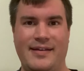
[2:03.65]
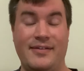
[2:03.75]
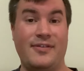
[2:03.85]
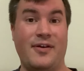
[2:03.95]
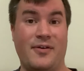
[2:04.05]

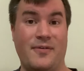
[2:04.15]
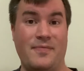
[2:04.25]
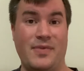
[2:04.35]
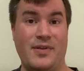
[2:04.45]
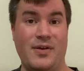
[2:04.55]
So,
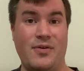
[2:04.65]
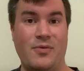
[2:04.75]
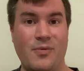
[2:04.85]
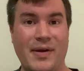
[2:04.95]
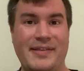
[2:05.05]

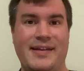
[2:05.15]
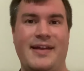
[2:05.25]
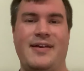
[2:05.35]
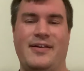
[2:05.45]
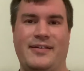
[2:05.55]
what did I
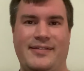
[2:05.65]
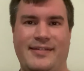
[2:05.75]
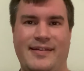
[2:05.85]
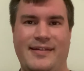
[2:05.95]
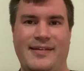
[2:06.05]
notice?
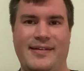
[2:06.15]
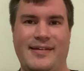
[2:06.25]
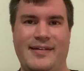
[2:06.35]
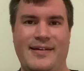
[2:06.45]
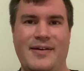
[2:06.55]

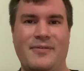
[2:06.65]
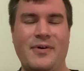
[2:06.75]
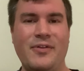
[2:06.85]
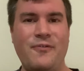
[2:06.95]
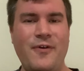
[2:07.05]

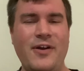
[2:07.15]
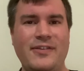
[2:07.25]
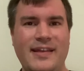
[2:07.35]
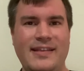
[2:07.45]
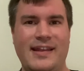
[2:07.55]
Well, the
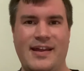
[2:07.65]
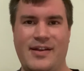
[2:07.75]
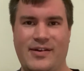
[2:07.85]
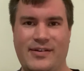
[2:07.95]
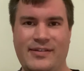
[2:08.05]
first thing that I
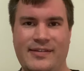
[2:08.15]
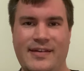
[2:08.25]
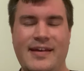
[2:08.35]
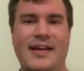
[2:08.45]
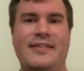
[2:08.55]
noticed
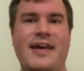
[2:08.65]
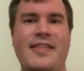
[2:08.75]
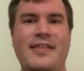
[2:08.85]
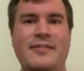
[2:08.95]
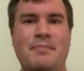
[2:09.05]
is
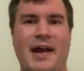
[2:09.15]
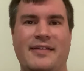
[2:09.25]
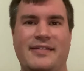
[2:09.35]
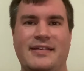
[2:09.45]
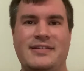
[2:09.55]
that this
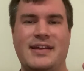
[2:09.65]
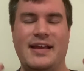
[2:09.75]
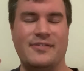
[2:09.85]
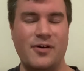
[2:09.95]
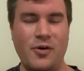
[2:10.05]
passage
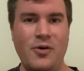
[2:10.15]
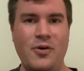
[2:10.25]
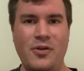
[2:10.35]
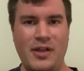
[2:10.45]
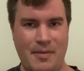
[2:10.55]
is
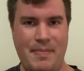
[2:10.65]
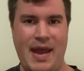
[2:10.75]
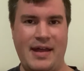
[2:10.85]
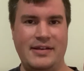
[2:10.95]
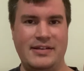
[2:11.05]
all
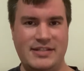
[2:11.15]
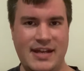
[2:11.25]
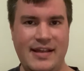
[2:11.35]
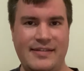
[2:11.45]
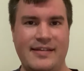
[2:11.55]
about
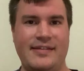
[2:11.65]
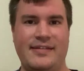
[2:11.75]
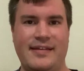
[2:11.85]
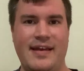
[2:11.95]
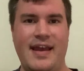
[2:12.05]

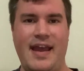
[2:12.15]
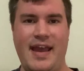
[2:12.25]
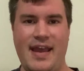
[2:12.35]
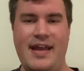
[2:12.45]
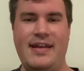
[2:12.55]
Jesus
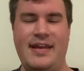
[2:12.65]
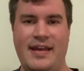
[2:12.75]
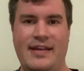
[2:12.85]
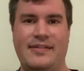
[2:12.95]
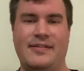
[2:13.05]
and
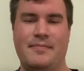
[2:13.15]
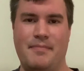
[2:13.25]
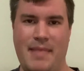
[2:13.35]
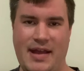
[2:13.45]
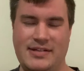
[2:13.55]
his
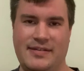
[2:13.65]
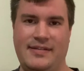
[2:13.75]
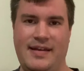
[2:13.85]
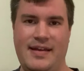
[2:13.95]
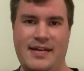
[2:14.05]

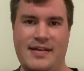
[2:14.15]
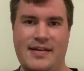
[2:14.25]
majesty.